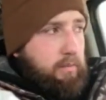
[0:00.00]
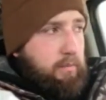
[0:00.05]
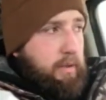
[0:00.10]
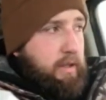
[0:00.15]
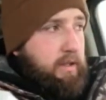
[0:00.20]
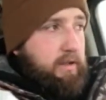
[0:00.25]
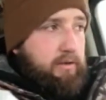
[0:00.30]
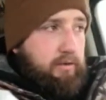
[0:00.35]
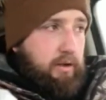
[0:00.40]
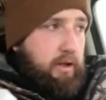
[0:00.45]

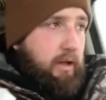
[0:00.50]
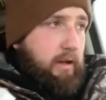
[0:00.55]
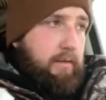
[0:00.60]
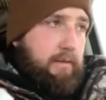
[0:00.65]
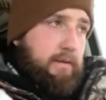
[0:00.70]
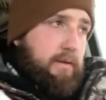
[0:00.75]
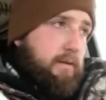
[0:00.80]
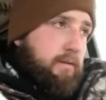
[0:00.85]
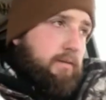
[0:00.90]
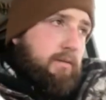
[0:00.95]
big
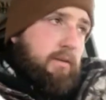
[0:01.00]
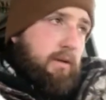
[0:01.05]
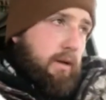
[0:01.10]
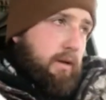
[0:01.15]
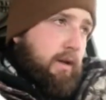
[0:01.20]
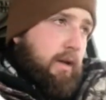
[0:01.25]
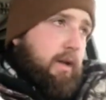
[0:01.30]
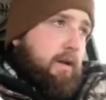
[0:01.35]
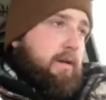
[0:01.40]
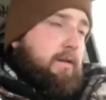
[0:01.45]
drifts,
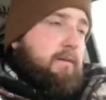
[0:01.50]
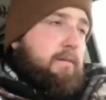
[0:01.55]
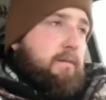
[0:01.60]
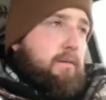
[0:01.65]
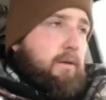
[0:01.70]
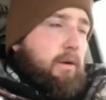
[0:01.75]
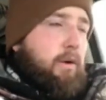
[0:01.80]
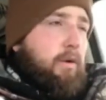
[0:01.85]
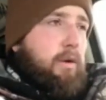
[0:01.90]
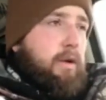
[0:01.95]
and then
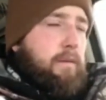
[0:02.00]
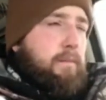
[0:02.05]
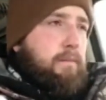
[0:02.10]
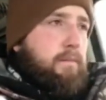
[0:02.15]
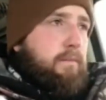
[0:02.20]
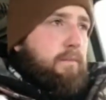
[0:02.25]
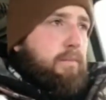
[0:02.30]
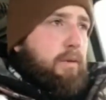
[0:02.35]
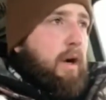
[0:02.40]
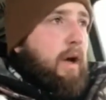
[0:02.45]
the only
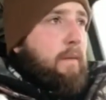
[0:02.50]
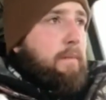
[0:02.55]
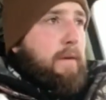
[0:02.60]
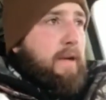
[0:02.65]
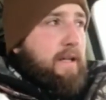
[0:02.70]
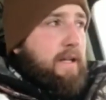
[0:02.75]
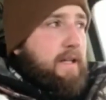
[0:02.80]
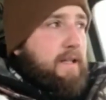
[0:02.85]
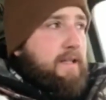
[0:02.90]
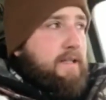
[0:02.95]
problem
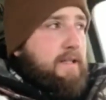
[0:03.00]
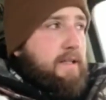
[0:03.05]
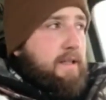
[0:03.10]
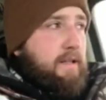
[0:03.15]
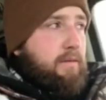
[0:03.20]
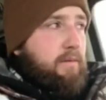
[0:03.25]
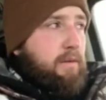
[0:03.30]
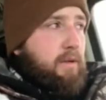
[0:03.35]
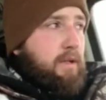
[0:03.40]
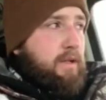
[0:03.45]
I did
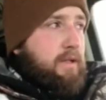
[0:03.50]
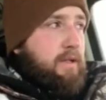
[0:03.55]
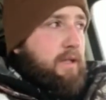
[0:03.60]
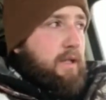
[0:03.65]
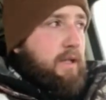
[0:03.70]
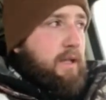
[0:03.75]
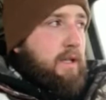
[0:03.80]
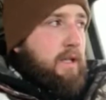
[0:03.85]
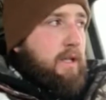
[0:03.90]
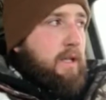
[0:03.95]
see was
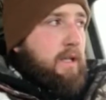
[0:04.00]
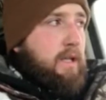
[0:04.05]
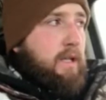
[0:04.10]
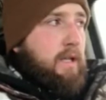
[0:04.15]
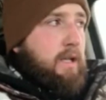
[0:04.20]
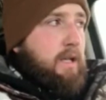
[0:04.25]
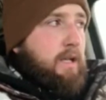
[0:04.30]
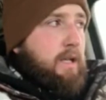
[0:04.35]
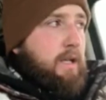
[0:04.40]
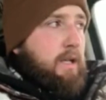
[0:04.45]

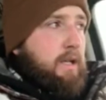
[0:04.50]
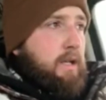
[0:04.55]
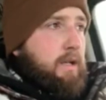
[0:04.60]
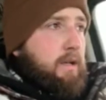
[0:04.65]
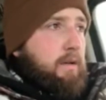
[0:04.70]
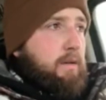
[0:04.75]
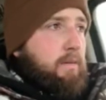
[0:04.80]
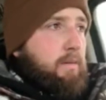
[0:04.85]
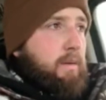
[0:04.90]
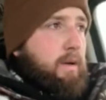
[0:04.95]

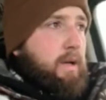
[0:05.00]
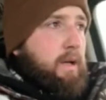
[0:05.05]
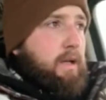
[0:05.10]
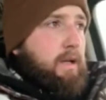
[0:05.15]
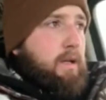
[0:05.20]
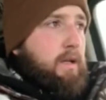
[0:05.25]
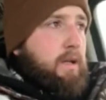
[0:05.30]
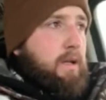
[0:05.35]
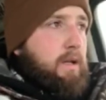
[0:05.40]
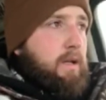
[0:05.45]

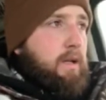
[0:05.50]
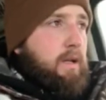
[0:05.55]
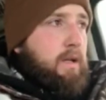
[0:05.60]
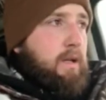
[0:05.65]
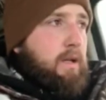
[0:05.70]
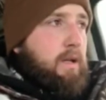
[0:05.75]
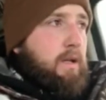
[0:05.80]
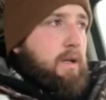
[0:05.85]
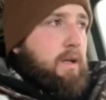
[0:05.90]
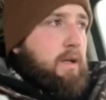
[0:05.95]
when
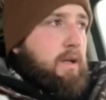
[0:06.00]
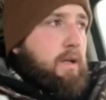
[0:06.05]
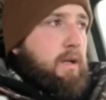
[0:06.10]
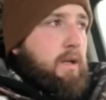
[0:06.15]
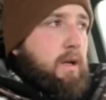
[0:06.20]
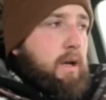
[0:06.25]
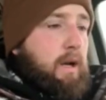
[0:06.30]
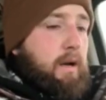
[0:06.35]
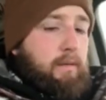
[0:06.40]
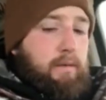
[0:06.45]

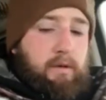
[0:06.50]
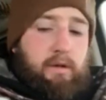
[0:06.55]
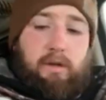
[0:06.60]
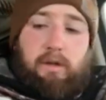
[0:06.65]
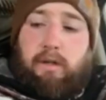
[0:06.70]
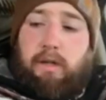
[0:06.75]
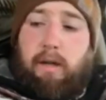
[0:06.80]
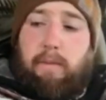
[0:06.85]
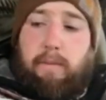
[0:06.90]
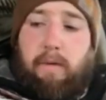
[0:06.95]
I
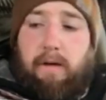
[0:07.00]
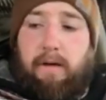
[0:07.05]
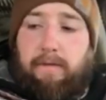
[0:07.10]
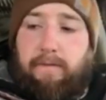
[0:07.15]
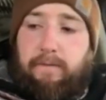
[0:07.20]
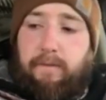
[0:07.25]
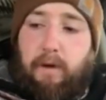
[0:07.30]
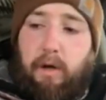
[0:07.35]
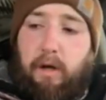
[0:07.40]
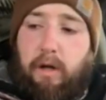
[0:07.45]
would get my
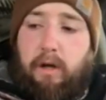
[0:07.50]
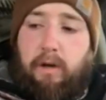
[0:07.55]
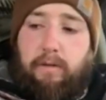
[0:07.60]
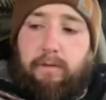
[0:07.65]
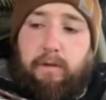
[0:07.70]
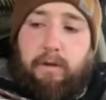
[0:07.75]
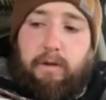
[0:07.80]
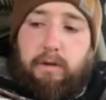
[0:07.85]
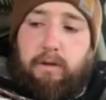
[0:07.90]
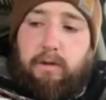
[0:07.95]
front
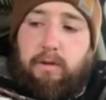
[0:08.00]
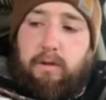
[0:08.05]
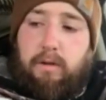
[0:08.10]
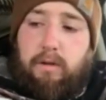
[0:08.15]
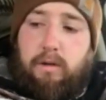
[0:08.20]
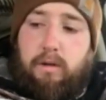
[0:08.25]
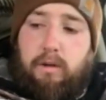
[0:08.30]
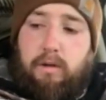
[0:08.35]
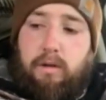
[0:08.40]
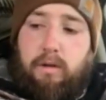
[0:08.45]
of the
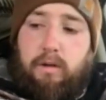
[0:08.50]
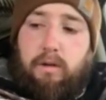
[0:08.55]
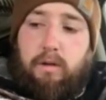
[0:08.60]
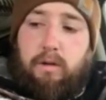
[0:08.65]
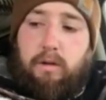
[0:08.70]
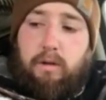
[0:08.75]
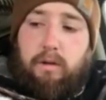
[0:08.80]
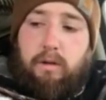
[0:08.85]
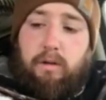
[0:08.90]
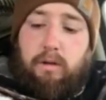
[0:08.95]

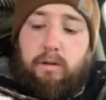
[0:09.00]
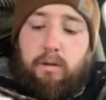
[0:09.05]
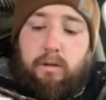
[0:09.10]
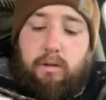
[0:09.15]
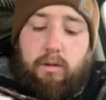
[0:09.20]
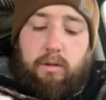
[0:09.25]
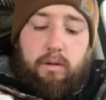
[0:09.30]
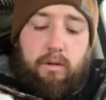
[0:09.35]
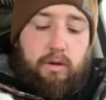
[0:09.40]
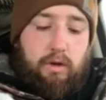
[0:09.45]

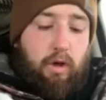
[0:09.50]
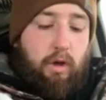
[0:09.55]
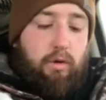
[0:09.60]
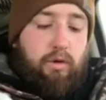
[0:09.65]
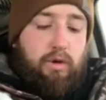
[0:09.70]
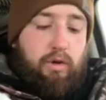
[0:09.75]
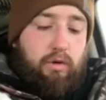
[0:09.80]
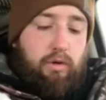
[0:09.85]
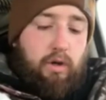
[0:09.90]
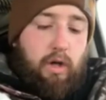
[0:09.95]

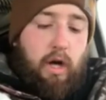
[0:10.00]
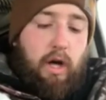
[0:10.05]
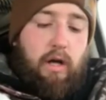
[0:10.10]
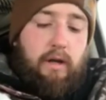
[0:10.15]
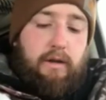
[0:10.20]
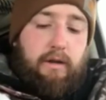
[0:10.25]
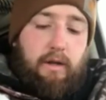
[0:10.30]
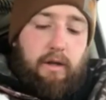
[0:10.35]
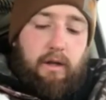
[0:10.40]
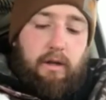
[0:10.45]
snowshoe
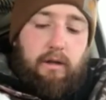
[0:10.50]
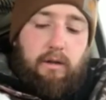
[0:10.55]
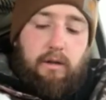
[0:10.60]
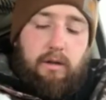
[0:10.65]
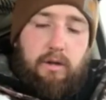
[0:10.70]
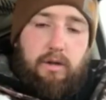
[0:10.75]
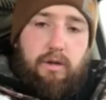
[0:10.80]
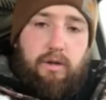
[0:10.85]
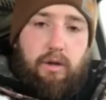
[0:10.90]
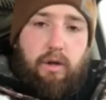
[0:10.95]
caught in the
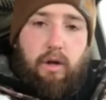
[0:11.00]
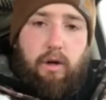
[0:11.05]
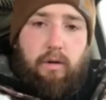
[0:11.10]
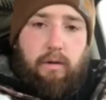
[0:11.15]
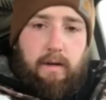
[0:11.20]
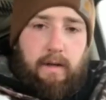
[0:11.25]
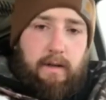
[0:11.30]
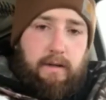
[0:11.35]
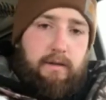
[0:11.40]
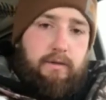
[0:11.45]
snow
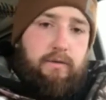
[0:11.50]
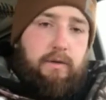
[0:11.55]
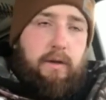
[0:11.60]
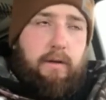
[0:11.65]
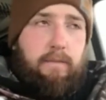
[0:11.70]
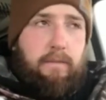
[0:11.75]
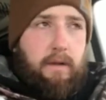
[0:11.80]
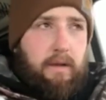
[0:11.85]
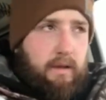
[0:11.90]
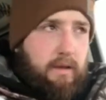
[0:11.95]
and I'd
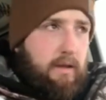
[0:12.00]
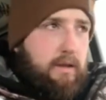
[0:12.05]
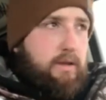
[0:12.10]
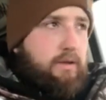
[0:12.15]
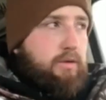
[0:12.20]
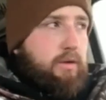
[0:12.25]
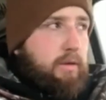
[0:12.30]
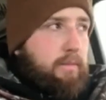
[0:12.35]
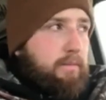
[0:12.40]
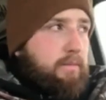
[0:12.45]
trip. I did
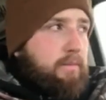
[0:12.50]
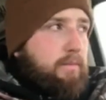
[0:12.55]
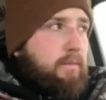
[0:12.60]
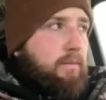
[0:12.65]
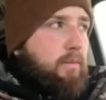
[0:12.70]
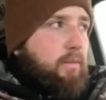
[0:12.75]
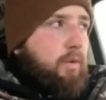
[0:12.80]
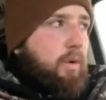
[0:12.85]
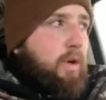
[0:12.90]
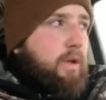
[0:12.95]
trip
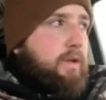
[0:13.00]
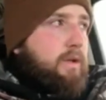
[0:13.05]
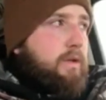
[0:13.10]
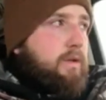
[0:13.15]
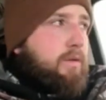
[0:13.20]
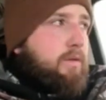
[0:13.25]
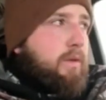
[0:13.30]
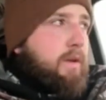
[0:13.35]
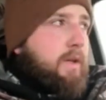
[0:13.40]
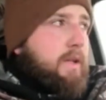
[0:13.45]
once
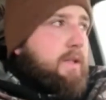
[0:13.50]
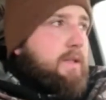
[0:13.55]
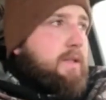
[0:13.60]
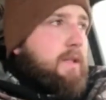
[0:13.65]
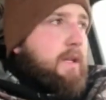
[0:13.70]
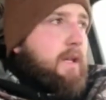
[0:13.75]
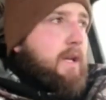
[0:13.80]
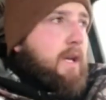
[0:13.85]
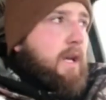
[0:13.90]
or twice.